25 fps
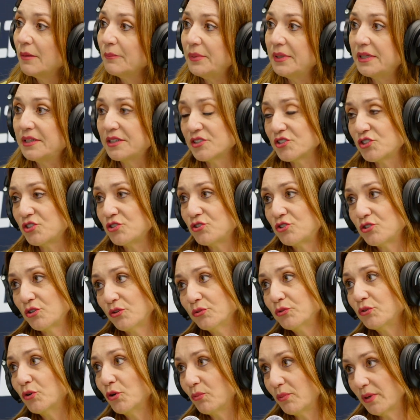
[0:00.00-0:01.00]
because you
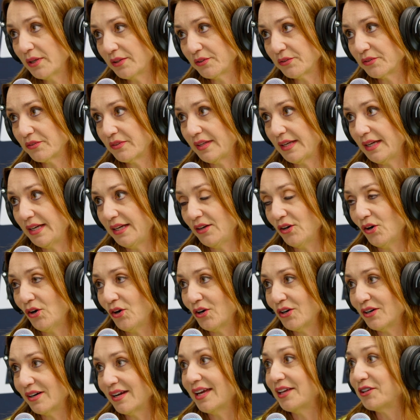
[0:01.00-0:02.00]
don't know whether they
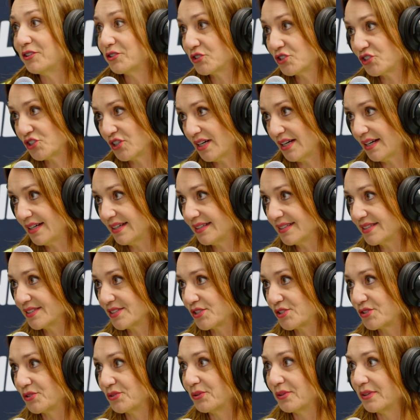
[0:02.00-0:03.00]
are
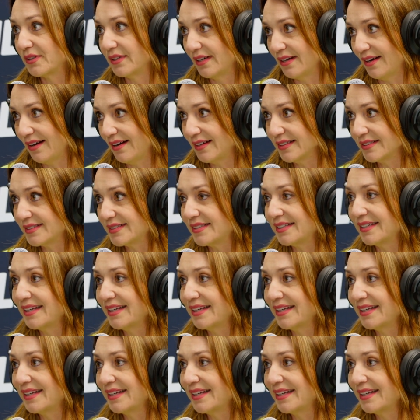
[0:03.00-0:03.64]
energized or not.